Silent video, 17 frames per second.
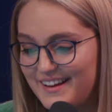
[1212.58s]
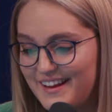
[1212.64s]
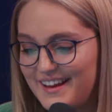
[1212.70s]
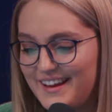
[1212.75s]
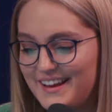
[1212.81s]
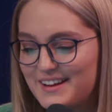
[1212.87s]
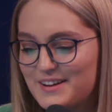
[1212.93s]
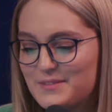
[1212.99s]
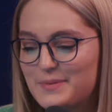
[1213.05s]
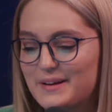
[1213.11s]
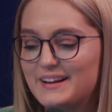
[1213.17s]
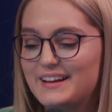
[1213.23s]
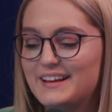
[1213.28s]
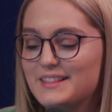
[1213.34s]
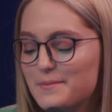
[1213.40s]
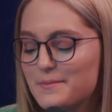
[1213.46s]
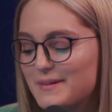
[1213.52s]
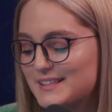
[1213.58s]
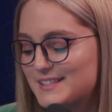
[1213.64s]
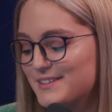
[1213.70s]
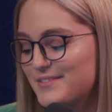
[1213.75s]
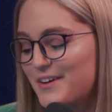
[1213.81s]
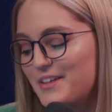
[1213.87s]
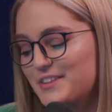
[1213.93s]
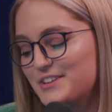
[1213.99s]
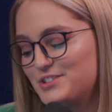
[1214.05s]
But in the midst
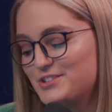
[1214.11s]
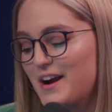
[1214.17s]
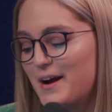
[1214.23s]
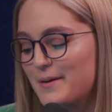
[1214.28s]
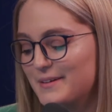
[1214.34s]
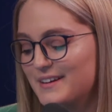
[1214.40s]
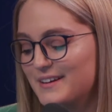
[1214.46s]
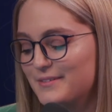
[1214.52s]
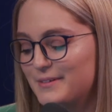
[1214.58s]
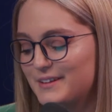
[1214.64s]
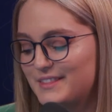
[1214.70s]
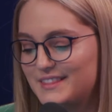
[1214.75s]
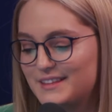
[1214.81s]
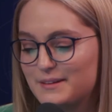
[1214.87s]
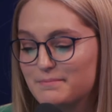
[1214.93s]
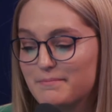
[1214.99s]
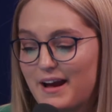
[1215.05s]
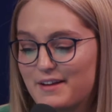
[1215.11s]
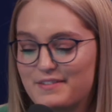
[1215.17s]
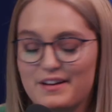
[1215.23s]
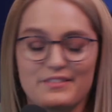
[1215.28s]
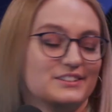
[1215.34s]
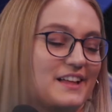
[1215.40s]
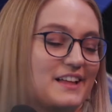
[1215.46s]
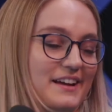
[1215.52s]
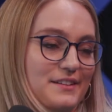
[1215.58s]
of all this drama with my
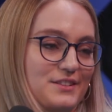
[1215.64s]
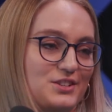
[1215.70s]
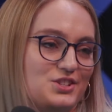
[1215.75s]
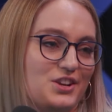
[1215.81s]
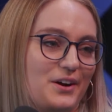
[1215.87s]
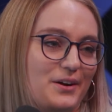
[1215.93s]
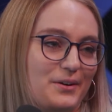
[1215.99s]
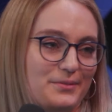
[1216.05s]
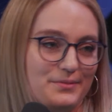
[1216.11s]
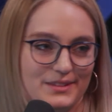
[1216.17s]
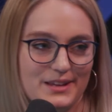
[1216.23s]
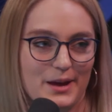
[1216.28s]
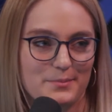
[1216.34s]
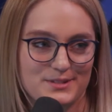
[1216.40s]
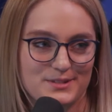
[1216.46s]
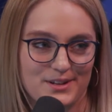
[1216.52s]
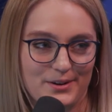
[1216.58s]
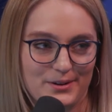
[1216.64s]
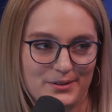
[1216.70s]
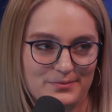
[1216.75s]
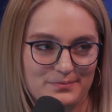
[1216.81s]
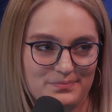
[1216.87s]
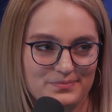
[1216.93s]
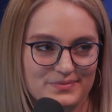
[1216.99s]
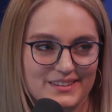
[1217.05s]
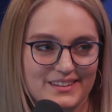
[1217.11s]
favorite line of the show, the
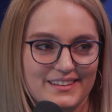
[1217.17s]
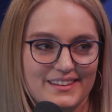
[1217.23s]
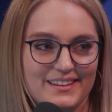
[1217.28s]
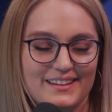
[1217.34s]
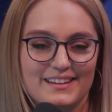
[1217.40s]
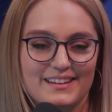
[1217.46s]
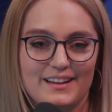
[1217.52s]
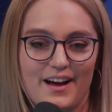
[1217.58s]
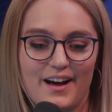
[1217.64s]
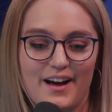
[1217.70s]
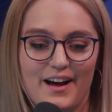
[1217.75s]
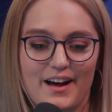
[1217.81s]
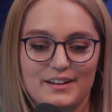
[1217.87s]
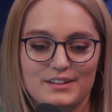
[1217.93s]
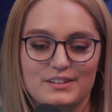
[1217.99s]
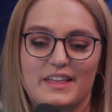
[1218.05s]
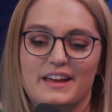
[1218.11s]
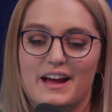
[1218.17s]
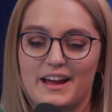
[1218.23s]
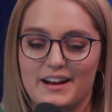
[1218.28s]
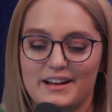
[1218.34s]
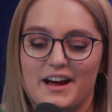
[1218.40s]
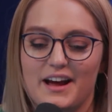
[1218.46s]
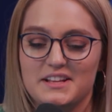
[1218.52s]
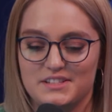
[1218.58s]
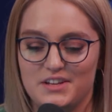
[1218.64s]
episode, they kind
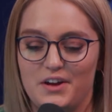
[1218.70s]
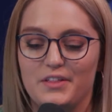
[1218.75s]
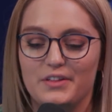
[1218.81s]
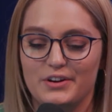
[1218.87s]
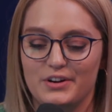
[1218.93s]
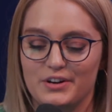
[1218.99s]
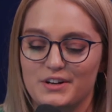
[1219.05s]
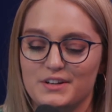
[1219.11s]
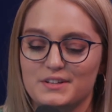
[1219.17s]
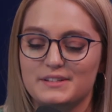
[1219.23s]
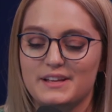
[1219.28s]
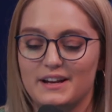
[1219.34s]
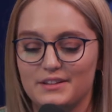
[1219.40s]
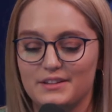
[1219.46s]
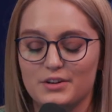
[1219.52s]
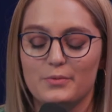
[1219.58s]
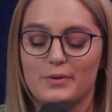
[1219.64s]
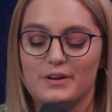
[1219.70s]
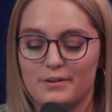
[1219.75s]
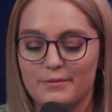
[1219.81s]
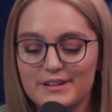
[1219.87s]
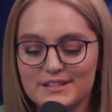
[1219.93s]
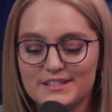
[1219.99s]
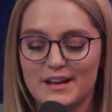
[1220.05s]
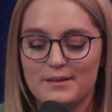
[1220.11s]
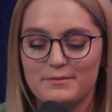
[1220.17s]
of cut to all the girls getting their
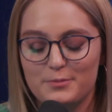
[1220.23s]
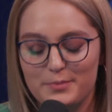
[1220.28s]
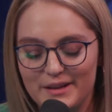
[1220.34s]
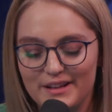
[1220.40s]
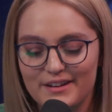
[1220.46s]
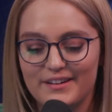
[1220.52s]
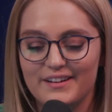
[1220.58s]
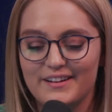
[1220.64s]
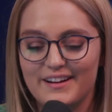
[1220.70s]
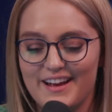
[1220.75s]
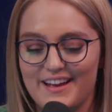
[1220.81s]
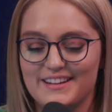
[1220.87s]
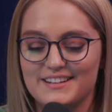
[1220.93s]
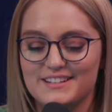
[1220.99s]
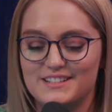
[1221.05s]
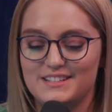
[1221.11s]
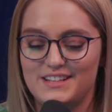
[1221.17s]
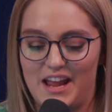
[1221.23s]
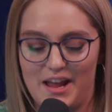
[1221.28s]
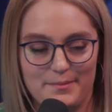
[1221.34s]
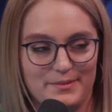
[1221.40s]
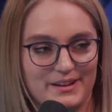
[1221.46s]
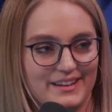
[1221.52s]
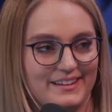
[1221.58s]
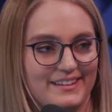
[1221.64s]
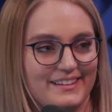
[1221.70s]
one-on-one time with Peter, and
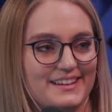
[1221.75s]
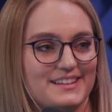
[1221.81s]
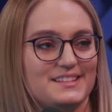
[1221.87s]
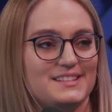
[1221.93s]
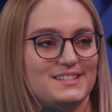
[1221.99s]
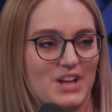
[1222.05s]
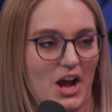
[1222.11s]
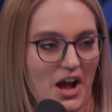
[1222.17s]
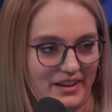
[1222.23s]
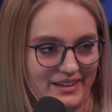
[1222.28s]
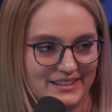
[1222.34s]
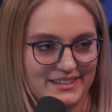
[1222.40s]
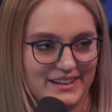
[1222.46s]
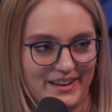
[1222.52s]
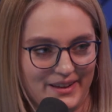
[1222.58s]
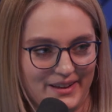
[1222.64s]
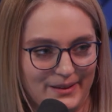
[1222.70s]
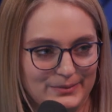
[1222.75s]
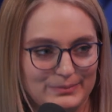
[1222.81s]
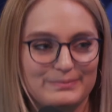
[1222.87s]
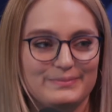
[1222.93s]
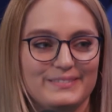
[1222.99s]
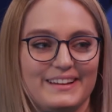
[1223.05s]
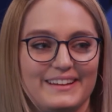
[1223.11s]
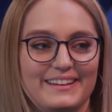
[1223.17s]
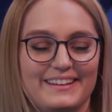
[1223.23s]
Tammy is talking to
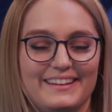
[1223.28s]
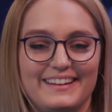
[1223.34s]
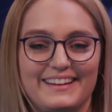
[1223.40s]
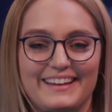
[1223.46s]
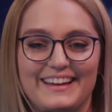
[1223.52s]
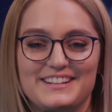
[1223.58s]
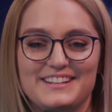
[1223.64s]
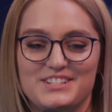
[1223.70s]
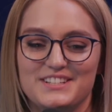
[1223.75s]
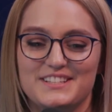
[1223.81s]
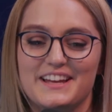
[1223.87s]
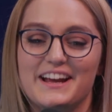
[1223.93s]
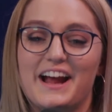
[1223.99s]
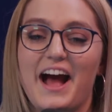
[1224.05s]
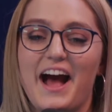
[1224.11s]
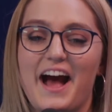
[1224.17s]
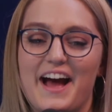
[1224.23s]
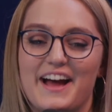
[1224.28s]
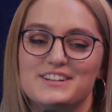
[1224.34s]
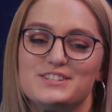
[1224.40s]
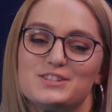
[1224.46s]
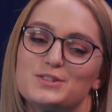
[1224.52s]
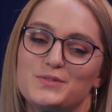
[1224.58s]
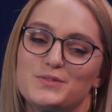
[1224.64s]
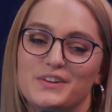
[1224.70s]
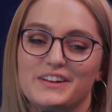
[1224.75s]
him. And she's like, I
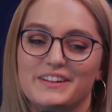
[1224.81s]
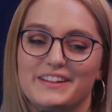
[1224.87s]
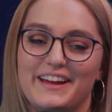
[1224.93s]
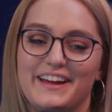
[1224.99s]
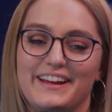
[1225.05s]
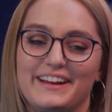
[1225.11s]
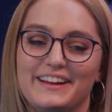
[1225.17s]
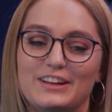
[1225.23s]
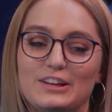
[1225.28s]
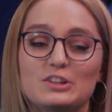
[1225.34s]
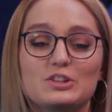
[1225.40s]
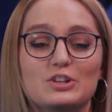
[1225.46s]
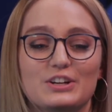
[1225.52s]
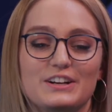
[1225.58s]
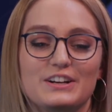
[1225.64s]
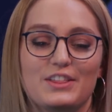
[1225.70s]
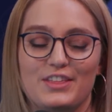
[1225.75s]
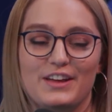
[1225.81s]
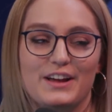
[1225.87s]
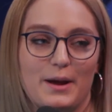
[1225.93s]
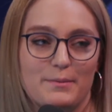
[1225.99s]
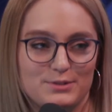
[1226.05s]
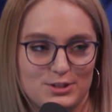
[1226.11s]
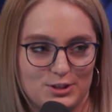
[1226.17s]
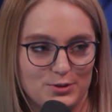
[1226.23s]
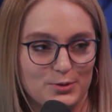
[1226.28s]
just feel like you're going to think
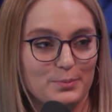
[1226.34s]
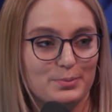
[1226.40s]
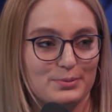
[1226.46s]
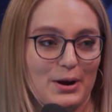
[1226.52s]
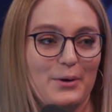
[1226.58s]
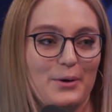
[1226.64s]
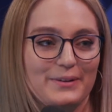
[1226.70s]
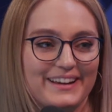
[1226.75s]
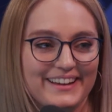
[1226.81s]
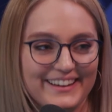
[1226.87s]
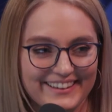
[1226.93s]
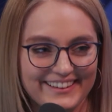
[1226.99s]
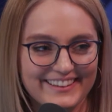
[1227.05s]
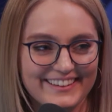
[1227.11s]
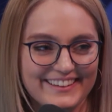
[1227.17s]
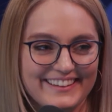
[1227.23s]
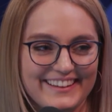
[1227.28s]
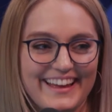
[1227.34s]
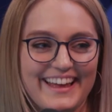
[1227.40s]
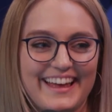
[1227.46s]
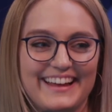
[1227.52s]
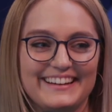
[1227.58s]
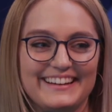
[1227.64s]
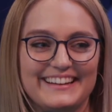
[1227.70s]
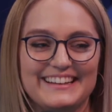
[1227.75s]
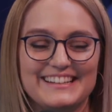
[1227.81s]
I'm too bro-y.
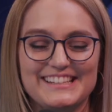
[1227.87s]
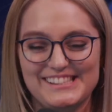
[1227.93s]
And he